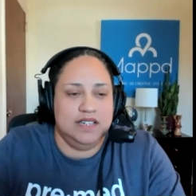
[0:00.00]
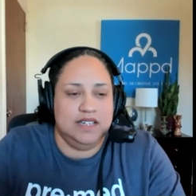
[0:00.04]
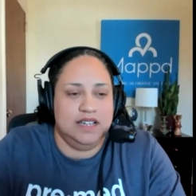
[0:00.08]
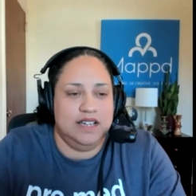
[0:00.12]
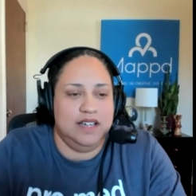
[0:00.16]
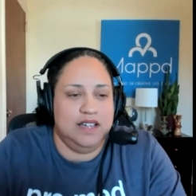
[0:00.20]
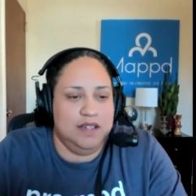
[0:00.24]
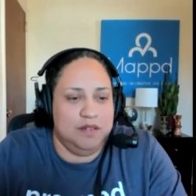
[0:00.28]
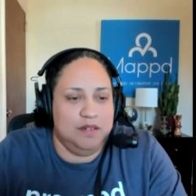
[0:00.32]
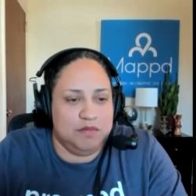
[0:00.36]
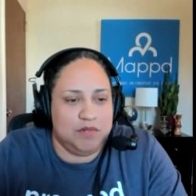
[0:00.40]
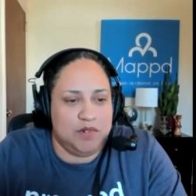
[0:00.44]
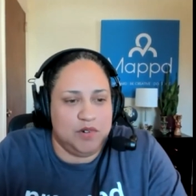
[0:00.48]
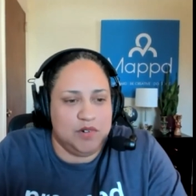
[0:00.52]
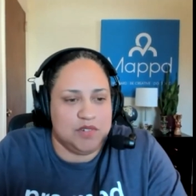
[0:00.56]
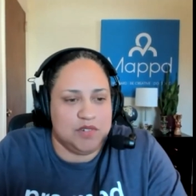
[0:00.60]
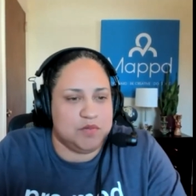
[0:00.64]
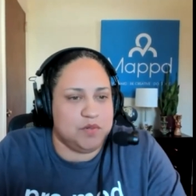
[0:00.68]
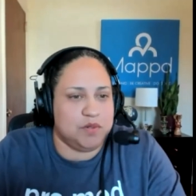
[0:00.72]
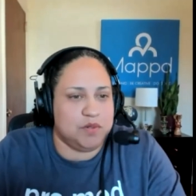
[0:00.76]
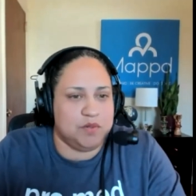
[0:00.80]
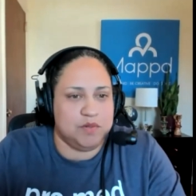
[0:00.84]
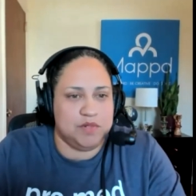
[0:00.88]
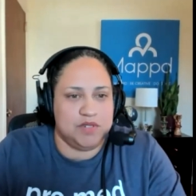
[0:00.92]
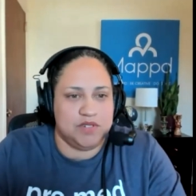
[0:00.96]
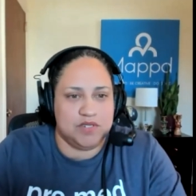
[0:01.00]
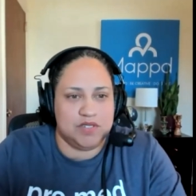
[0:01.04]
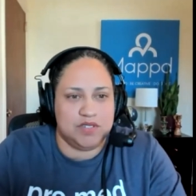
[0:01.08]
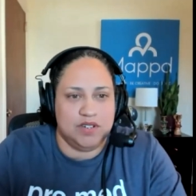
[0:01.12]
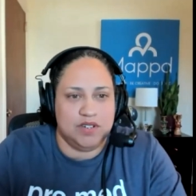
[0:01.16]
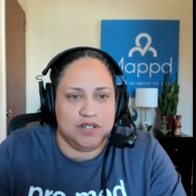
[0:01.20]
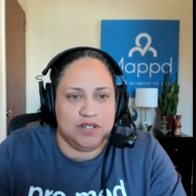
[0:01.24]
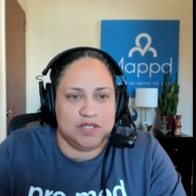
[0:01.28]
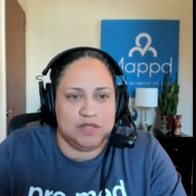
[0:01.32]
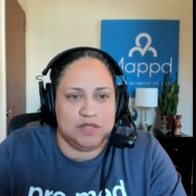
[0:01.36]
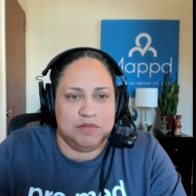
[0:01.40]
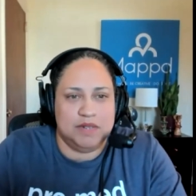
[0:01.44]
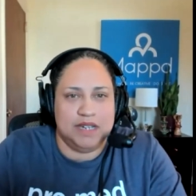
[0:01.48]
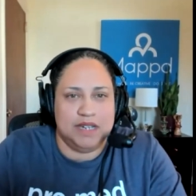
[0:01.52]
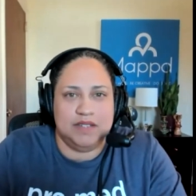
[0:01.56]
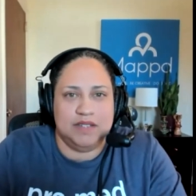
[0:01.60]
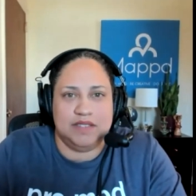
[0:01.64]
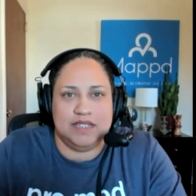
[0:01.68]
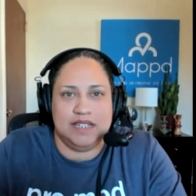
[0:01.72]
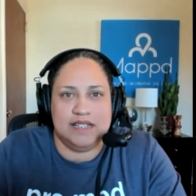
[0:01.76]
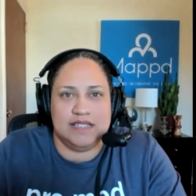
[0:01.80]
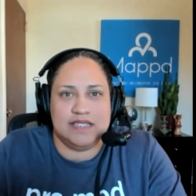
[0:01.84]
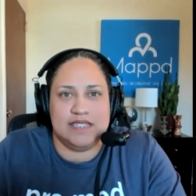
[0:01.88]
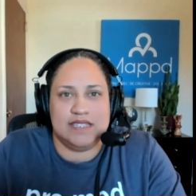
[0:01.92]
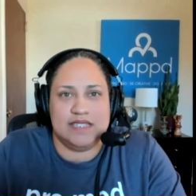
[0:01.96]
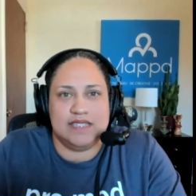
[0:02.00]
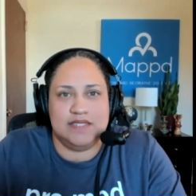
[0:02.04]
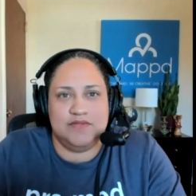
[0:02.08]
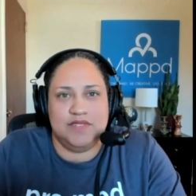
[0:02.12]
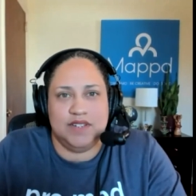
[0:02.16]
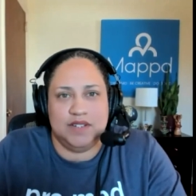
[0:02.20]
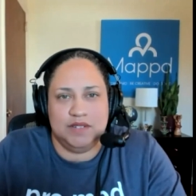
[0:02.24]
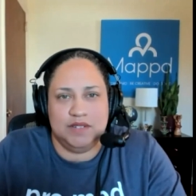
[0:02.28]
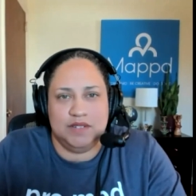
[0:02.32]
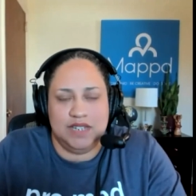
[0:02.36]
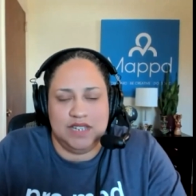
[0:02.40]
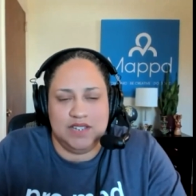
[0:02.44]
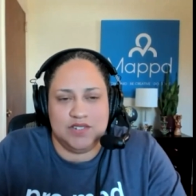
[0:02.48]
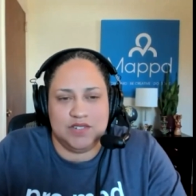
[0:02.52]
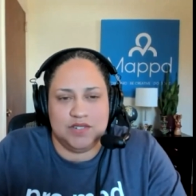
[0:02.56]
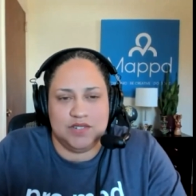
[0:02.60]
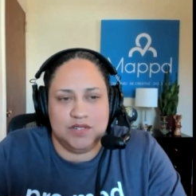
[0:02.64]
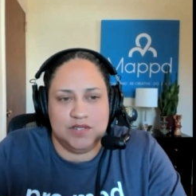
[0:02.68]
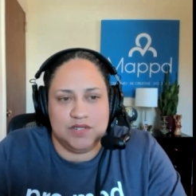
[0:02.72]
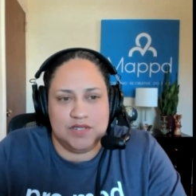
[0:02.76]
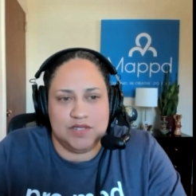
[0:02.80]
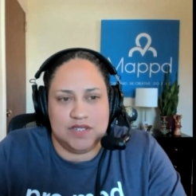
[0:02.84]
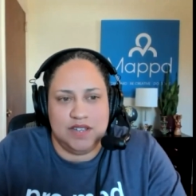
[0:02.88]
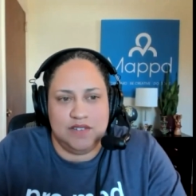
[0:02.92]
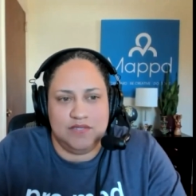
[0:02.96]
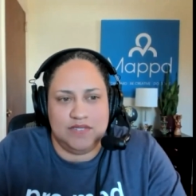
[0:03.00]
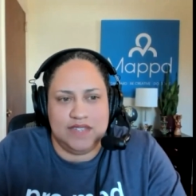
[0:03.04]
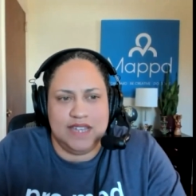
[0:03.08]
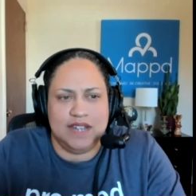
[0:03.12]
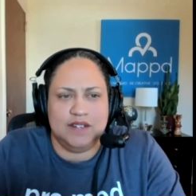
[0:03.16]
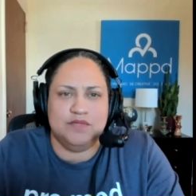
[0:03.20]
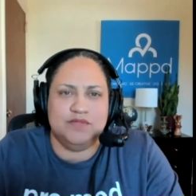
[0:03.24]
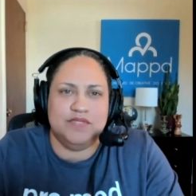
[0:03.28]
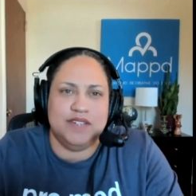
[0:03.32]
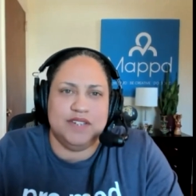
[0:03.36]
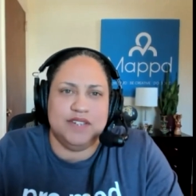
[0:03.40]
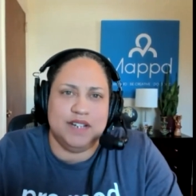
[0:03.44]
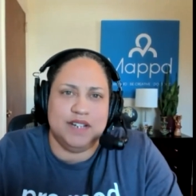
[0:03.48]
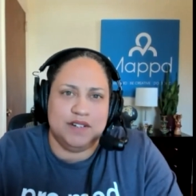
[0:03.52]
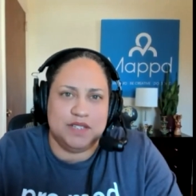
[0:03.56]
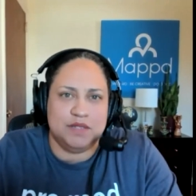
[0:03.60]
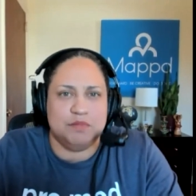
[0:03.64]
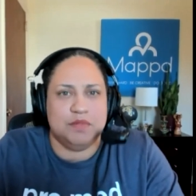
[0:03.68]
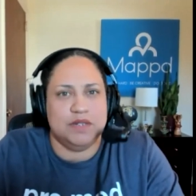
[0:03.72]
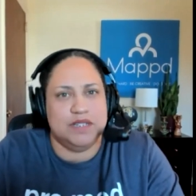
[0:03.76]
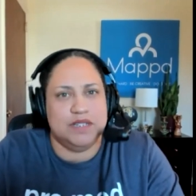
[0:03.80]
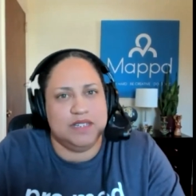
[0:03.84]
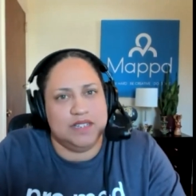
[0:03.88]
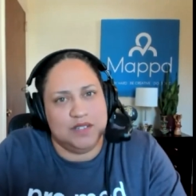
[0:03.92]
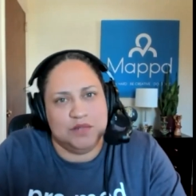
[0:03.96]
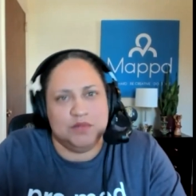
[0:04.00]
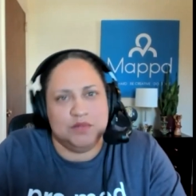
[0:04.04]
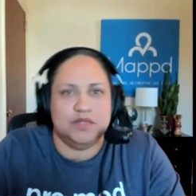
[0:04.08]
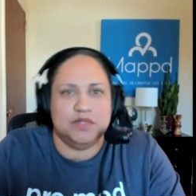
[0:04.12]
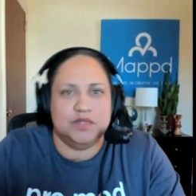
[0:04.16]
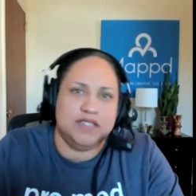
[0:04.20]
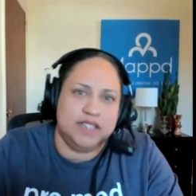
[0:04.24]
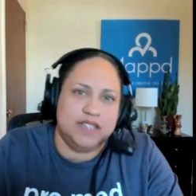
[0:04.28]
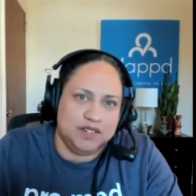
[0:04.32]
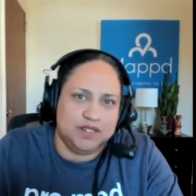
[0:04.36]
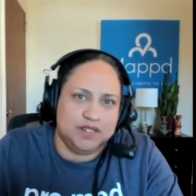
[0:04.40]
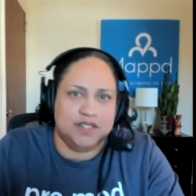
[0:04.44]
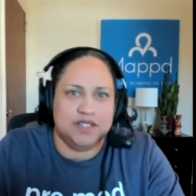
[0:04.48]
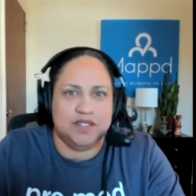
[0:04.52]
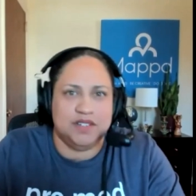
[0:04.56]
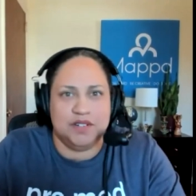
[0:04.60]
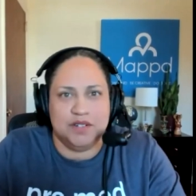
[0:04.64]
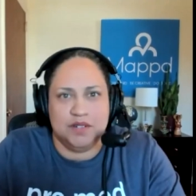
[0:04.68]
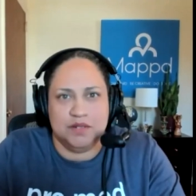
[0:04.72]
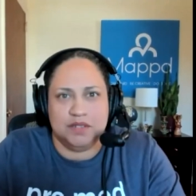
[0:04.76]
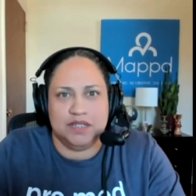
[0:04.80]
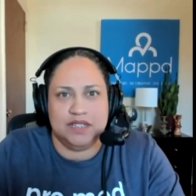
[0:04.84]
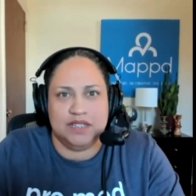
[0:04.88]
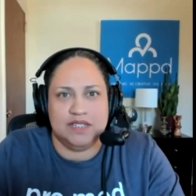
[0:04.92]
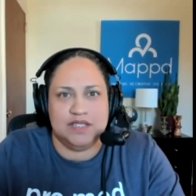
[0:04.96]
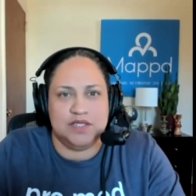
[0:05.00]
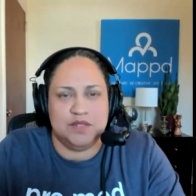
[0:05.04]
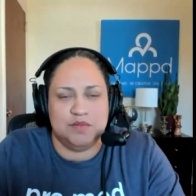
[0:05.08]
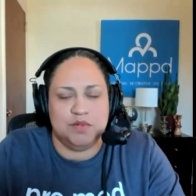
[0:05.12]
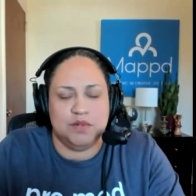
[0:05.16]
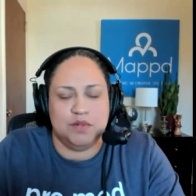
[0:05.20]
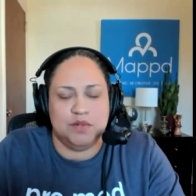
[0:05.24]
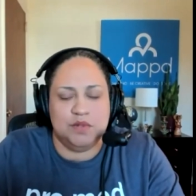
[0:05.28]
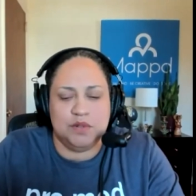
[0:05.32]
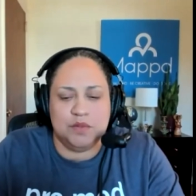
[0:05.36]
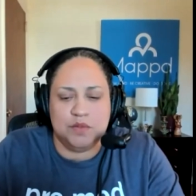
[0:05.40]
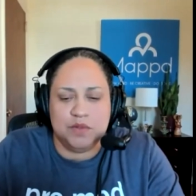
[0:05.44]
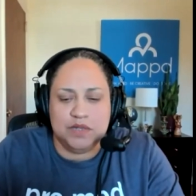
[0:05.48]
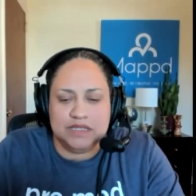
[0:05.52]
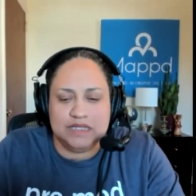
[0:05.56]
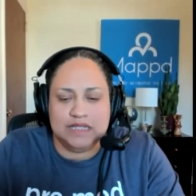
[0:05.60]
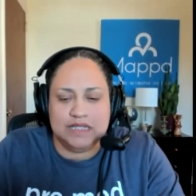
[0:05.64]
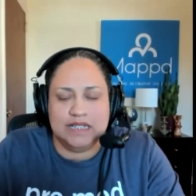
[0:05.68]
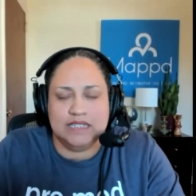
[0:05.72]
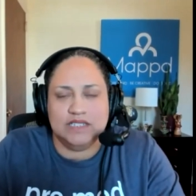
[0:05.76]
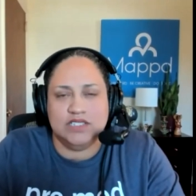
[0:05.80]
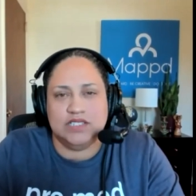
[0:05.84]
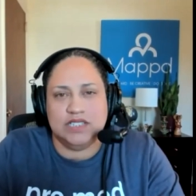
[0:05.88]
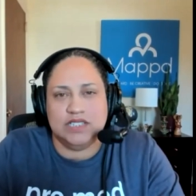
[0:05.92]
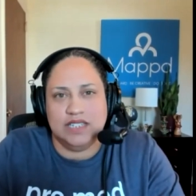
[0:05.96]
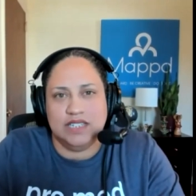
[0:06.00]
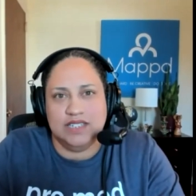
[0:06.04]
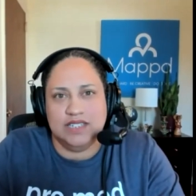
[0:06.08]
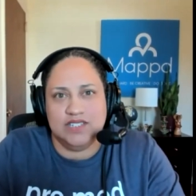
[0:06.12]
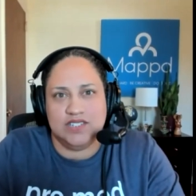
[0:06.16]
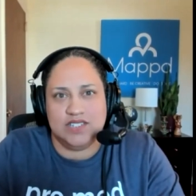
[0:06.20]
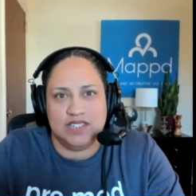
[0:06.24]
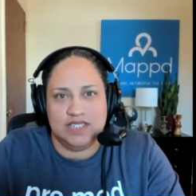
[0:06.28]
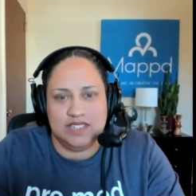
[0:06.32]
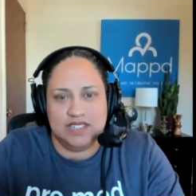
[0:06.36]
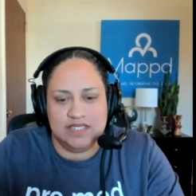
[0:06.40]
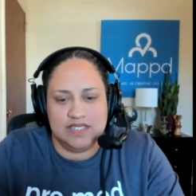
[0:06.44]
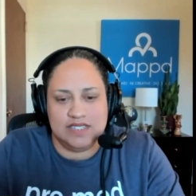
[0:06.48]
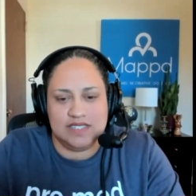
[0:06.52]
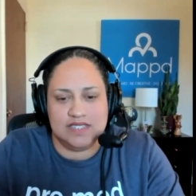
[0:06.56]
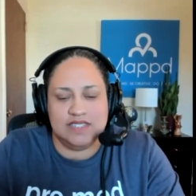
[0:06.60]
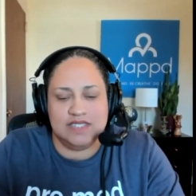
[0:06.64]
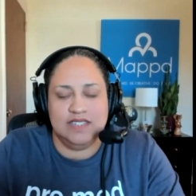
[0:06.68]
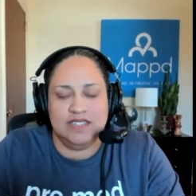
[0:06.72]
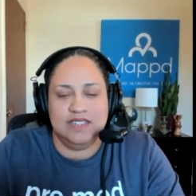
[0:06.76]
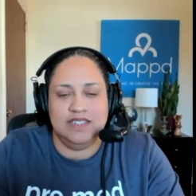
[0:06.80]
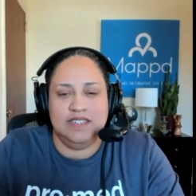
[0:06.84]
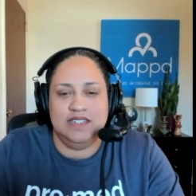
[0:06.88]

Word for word: um, coursework we just talked about that's foundational stuff that'll vary depending on what area you're going into but what will not change is